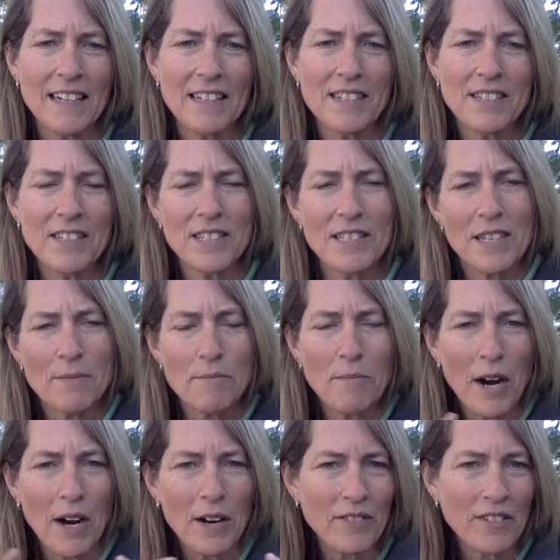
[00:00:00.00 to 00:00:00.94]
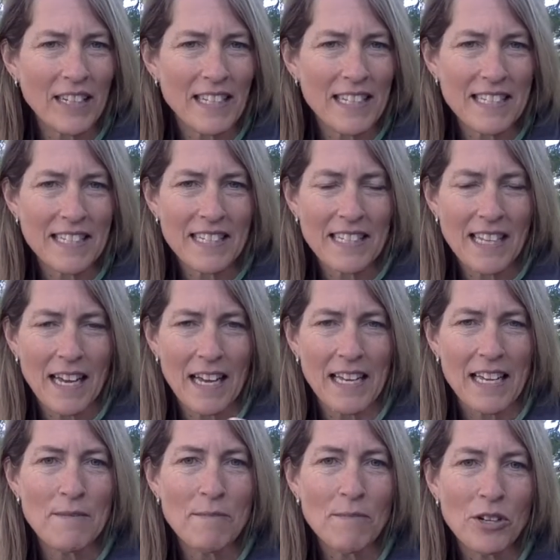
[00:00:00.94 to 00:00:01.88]
Just a marvelous
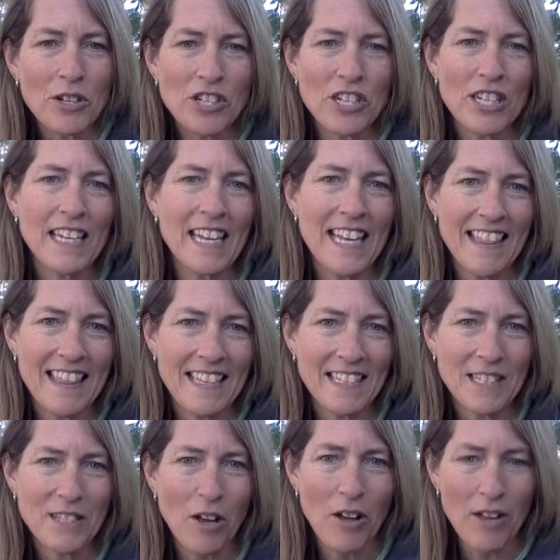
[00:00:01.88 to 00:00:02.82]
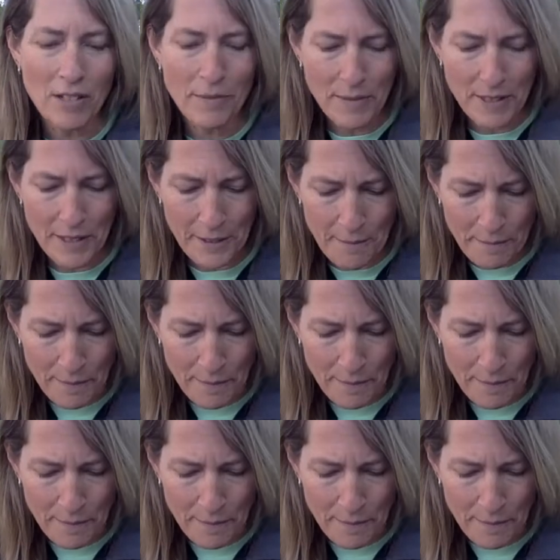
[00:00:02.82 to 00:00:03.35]
immersion in the Psalms.